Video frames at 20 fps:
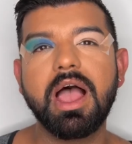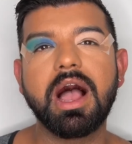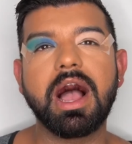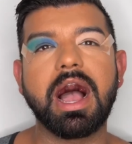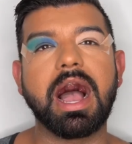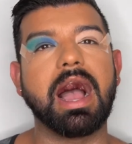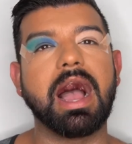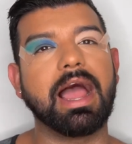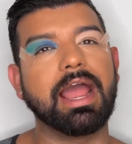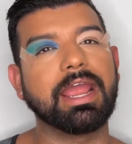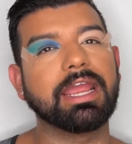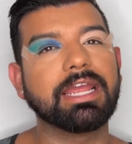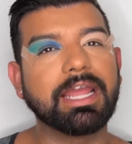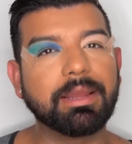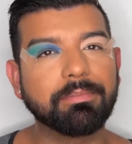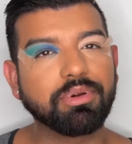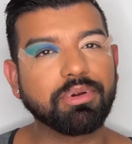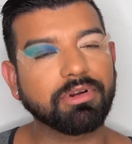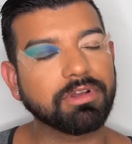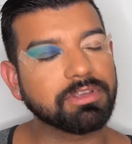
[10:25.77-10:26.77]
I
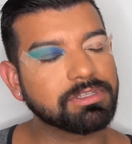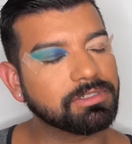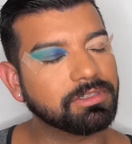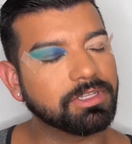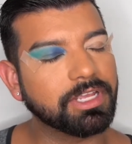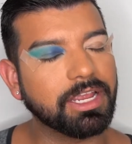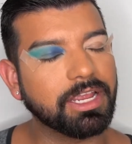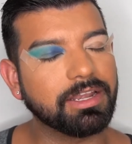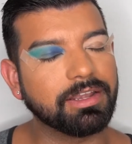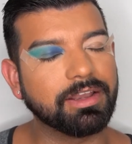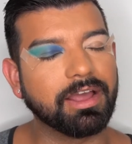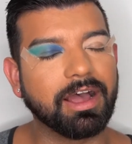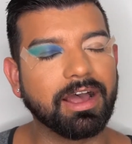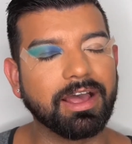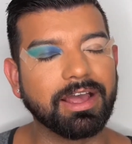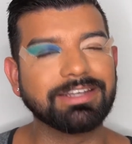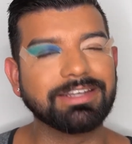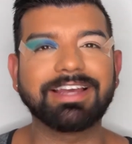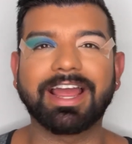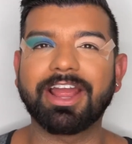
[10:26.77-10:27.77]
am personally
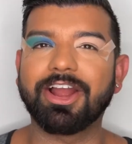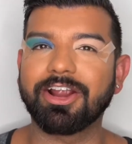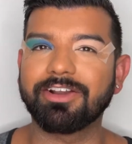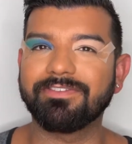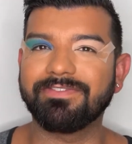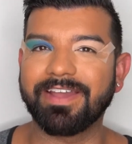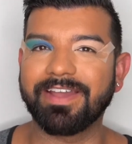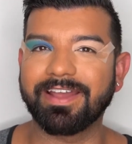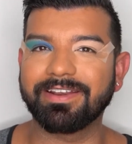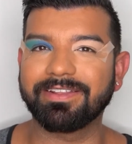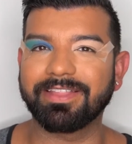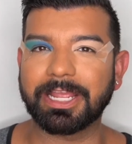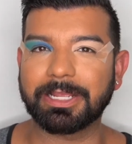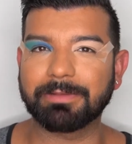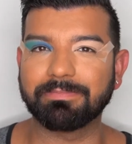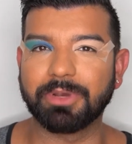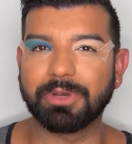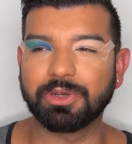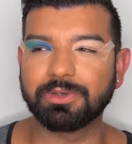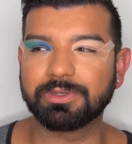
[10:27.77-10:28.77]
not a diehard fan
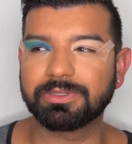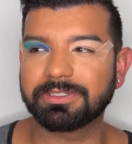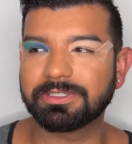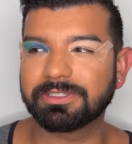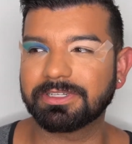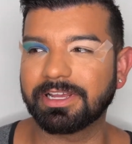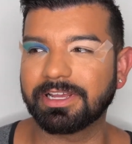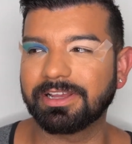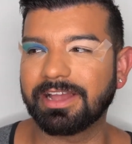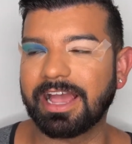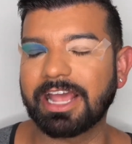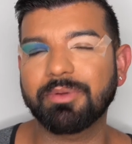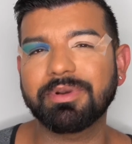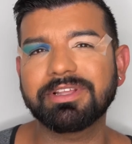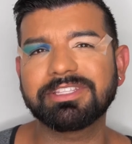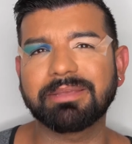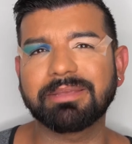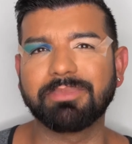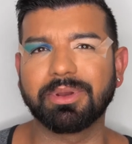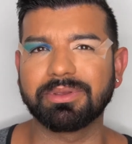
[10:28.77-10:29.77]
like most, I don't
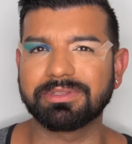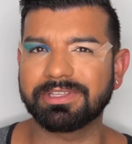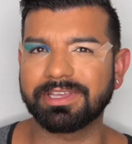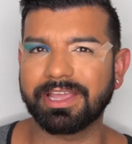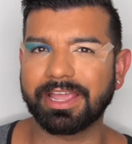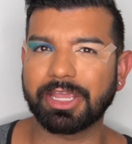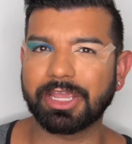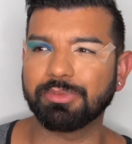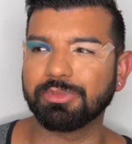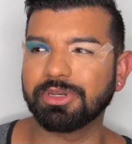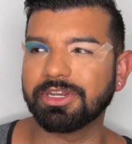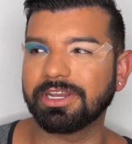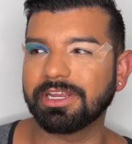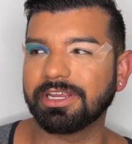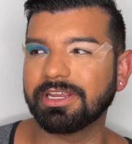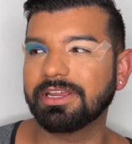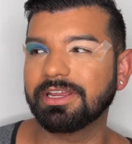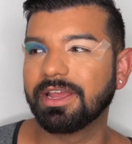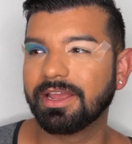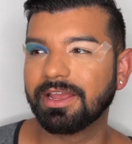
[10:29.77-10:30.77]
want to say most of the gay
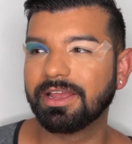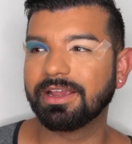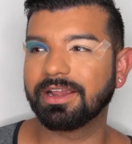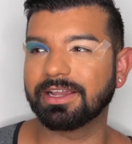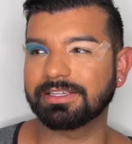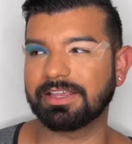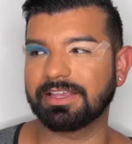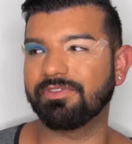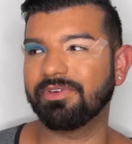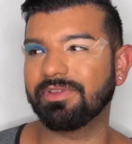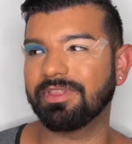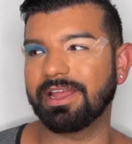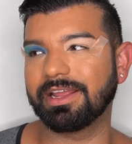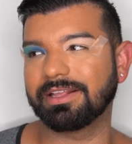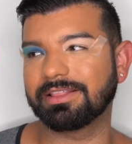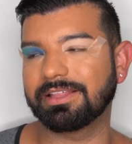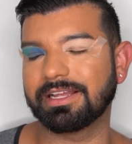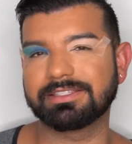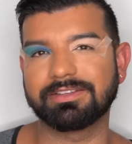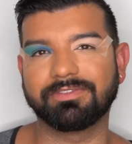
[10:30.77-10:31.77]
community, because I feel
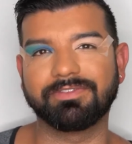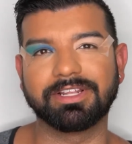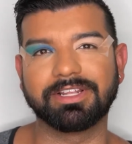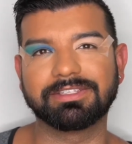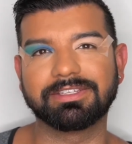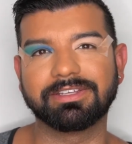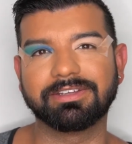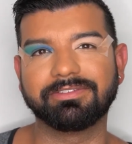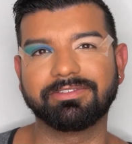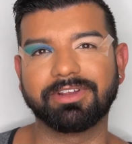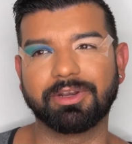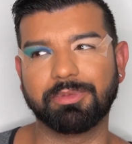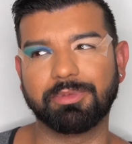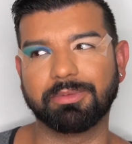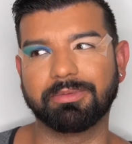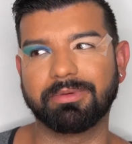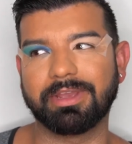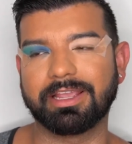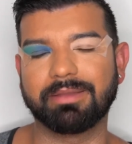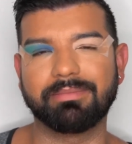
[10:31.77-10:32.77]
like that's offensive and
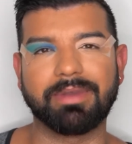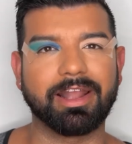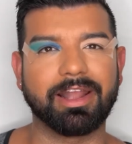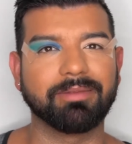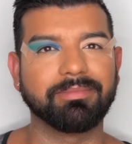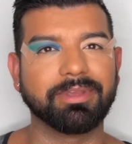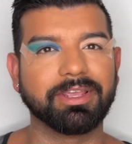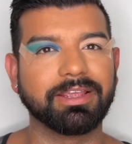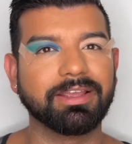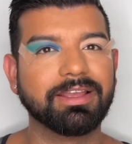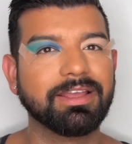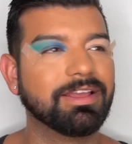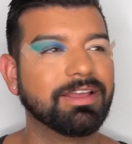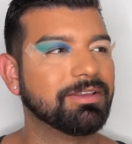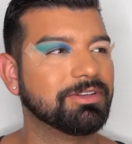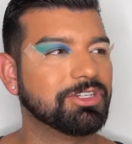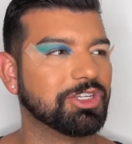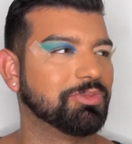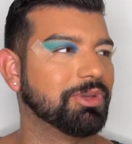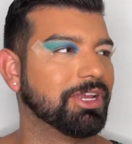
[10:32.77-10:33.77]
people might get mad at me
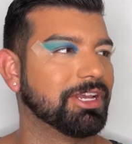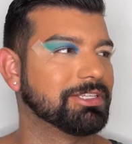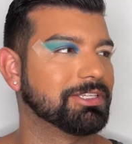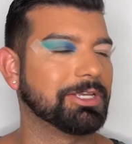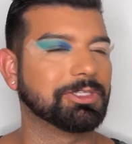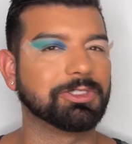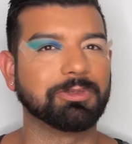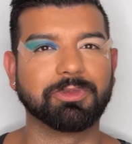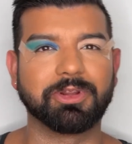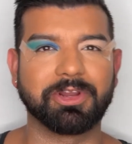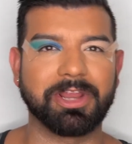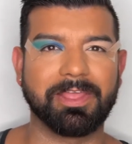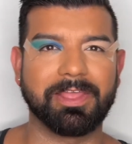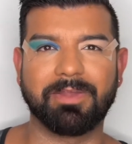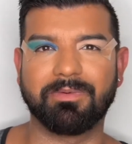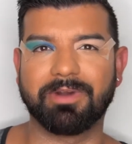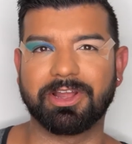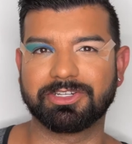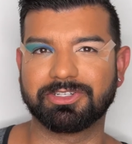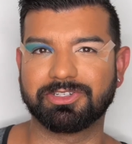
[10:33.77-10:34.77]
just because I assume they're gay,
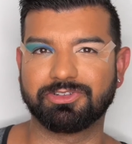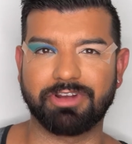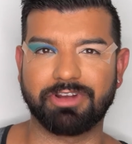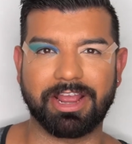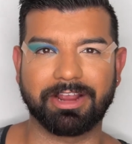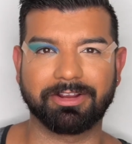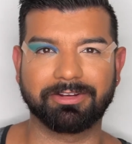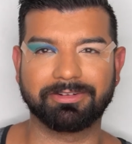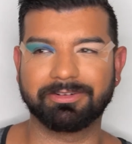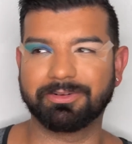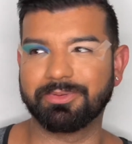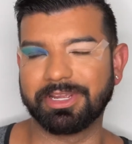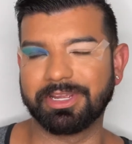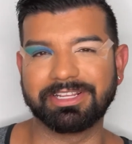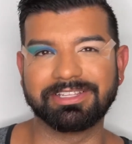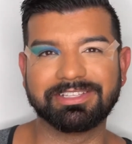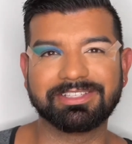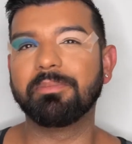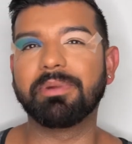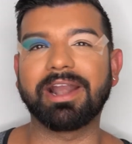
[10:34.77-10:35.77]
they watch drag
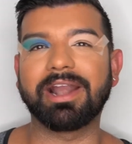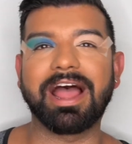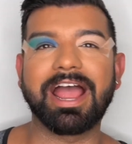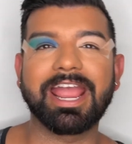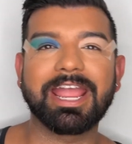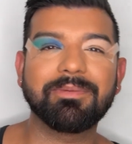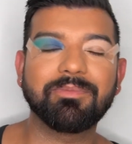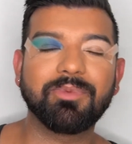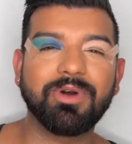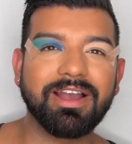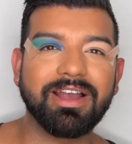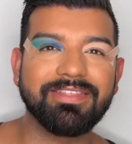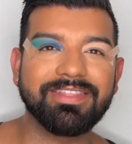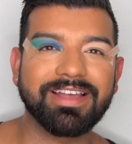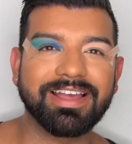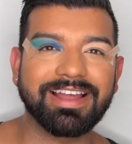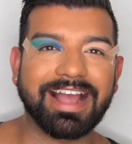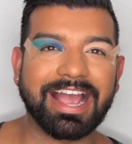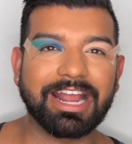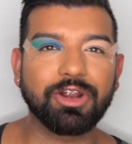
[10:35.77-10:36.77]
queens. But I am one
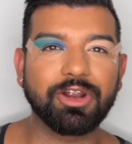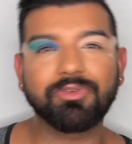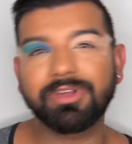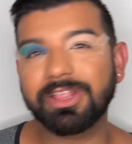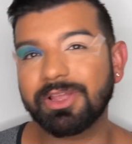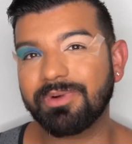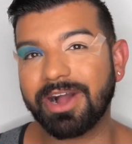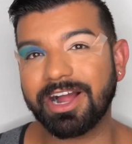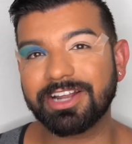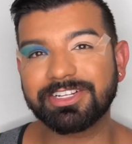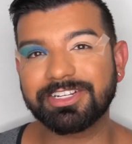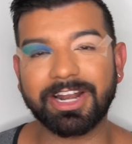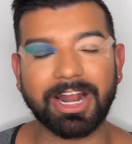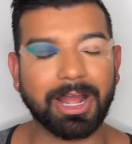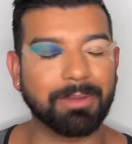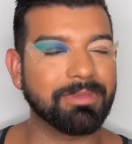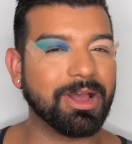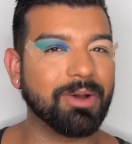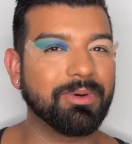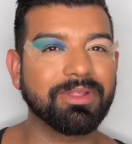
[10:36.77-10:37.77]
that I don't really watch it.
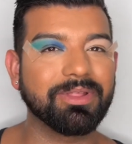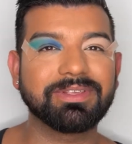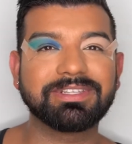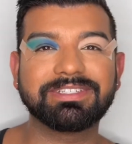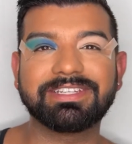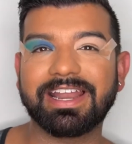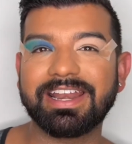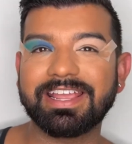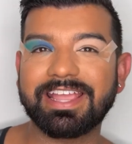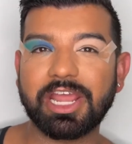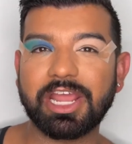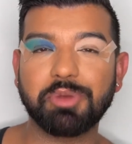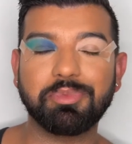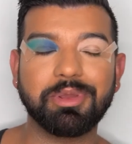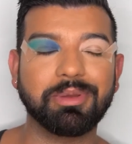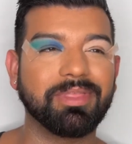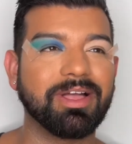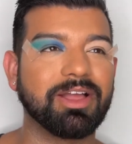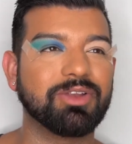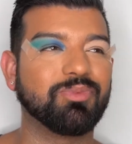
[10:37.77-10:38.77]
I'm not one of those dedicated
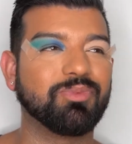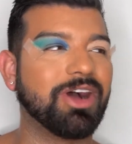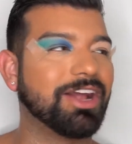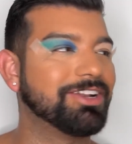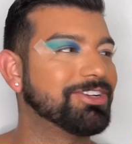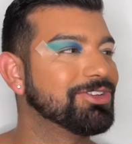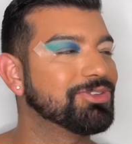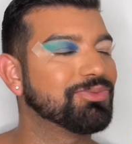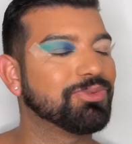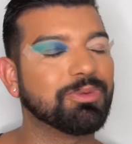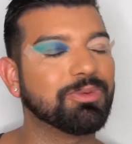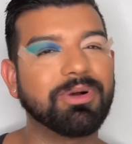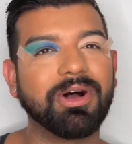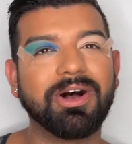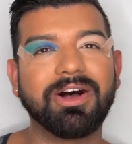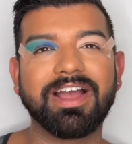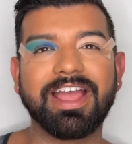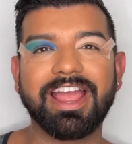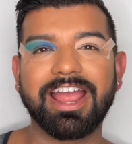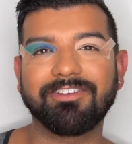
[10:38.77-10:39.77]
people that watches
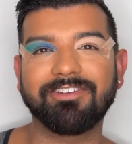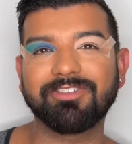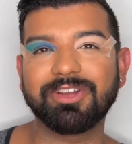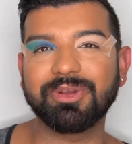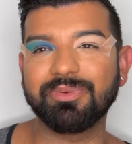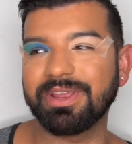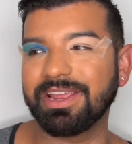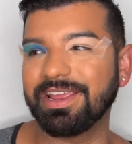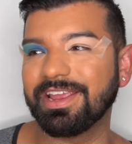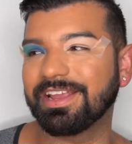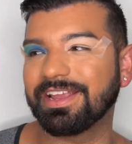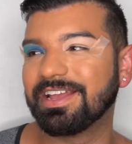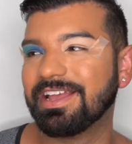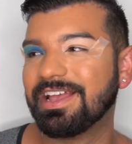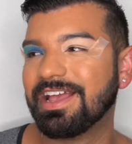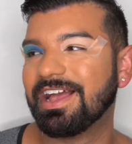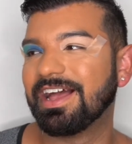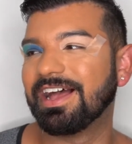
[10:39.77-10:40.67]
RuPaul every week.